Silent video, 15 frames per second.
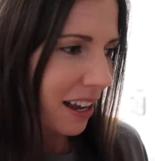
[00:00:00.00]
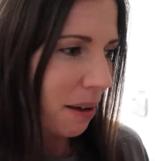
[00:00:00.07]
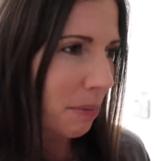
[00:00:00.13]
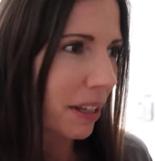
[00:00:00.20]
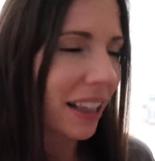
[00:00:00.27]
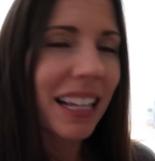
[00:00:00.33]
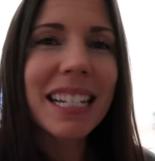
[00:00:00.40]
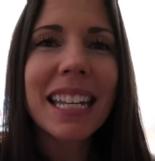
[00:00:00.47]
I'm
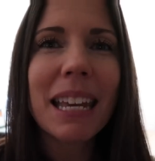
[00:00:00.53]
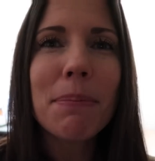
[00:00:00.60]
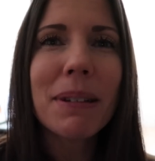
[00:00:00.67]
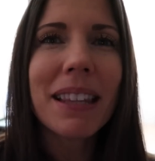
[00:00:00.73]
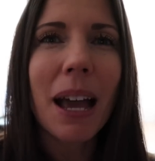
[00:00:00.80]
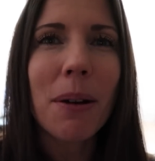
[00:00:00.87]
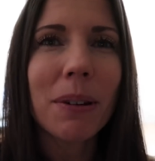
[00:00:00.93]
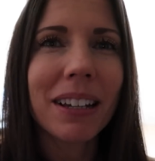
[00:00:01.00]
like, let's keep
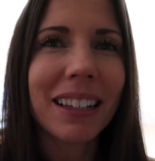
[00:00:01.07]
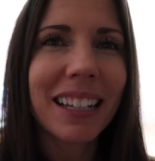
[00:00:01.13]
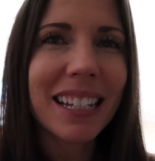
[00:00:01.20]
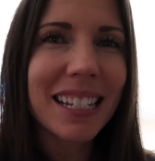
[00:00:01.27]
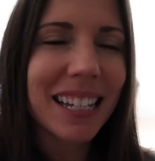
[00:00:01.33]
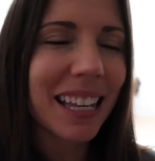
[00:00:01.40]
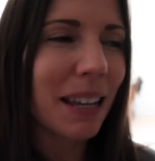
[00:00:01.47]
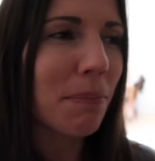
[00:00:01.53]
it that way.
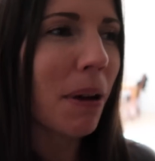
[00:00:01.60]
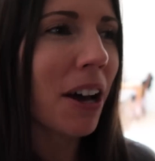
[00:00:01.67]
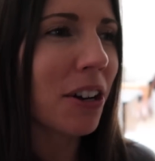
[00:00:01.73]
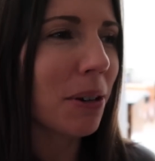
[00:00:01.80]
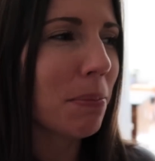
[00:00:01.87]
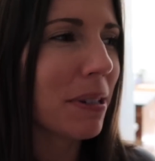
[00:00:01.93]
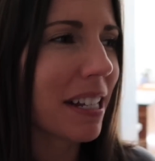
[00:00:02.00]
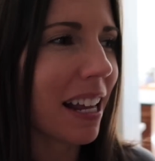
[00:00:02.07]
Let's keep
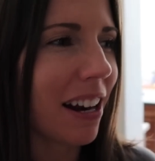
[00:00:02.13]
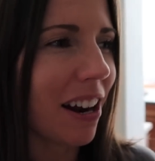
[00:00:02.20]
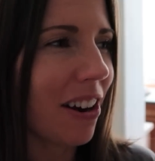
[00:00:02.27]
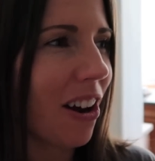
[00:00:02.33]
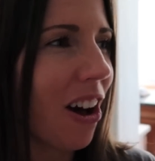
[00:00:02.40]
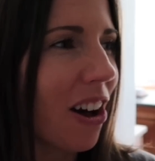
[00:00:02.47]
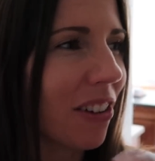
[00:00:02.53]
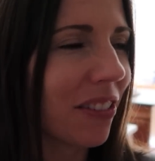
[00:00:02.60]
100% on
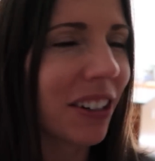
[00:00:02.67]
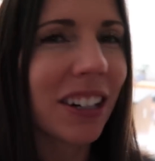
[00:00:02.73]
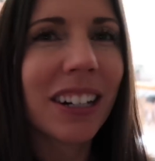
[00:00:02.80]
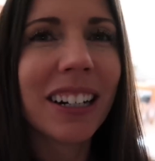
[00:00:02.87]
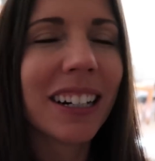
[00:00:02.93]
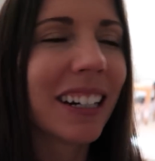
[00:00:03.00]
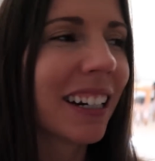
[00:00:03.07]
all of your... It